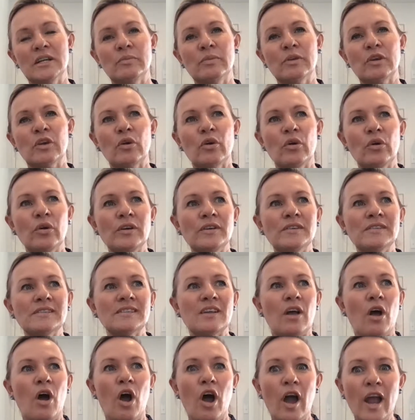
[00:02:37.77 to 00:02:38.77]
because
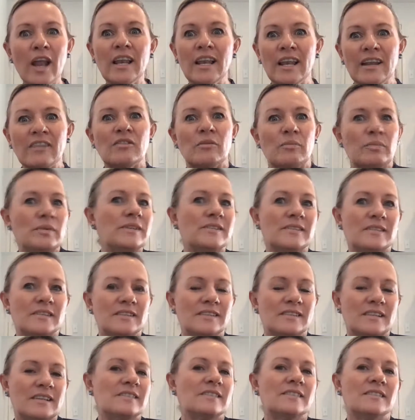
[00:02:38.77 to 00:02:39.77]
I lead the
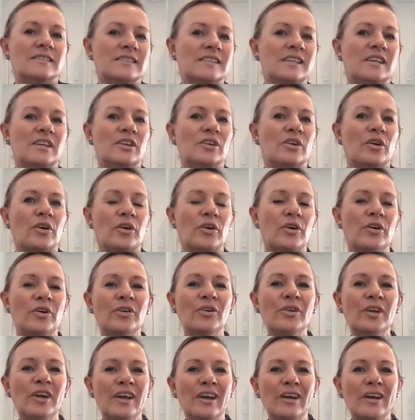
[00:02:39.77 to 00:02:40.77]
business as a CEO.